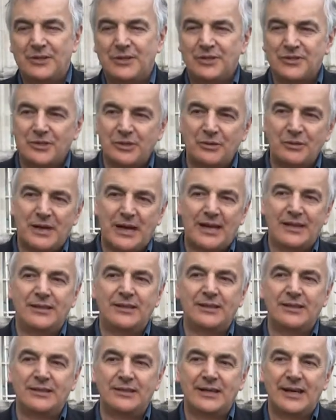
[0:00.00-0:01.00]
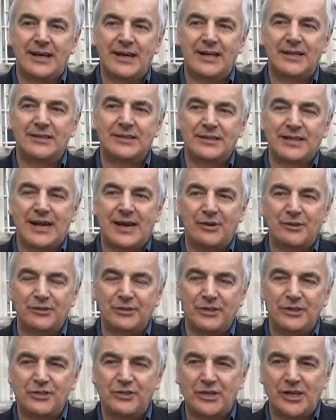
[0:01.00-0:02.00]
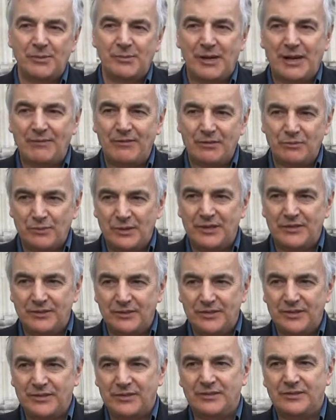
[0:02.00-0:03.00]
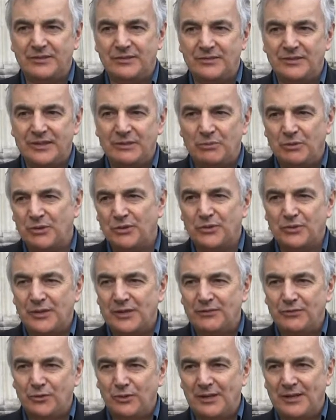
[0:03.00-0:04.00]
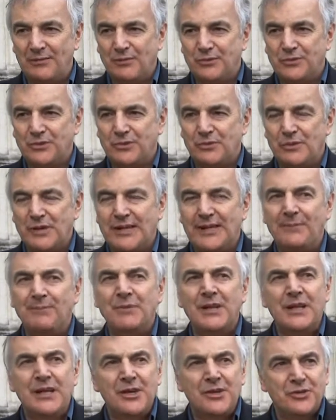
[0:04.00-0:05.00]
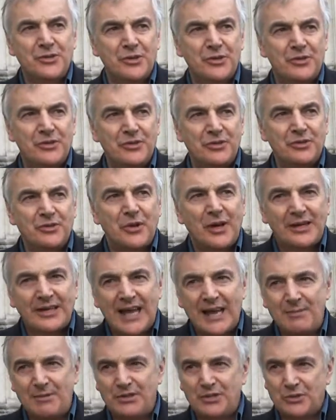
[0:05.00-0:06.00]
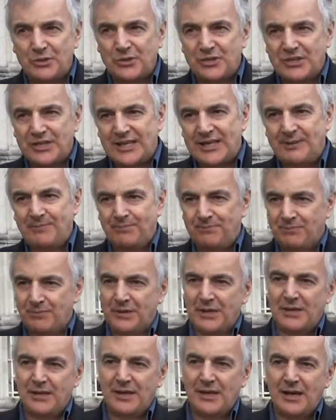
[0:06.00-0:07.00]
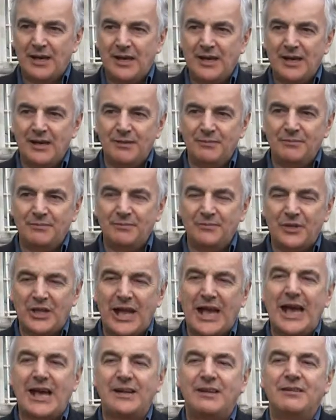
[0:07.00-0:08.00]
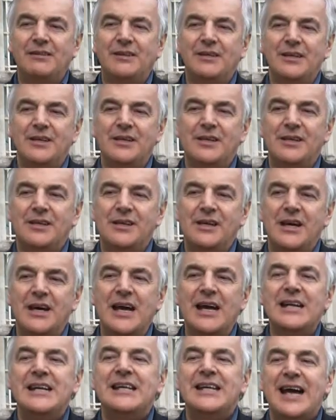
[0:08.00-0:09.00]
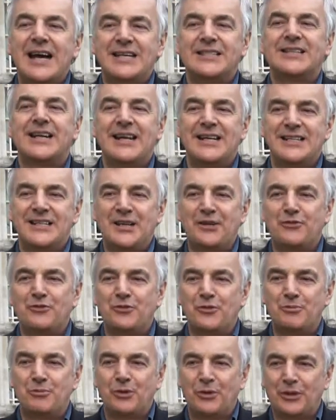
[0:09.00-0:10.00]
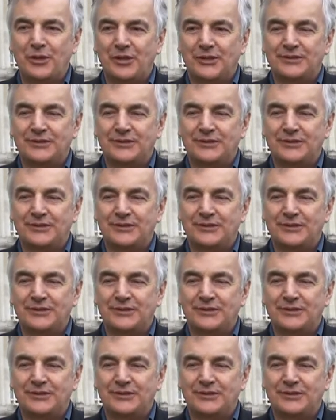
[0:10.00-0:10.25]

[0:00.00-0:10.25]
So Anna and Carol and Jeremy having written the 3 or 4 levels already. So I came into a team that had a nice idea for a book.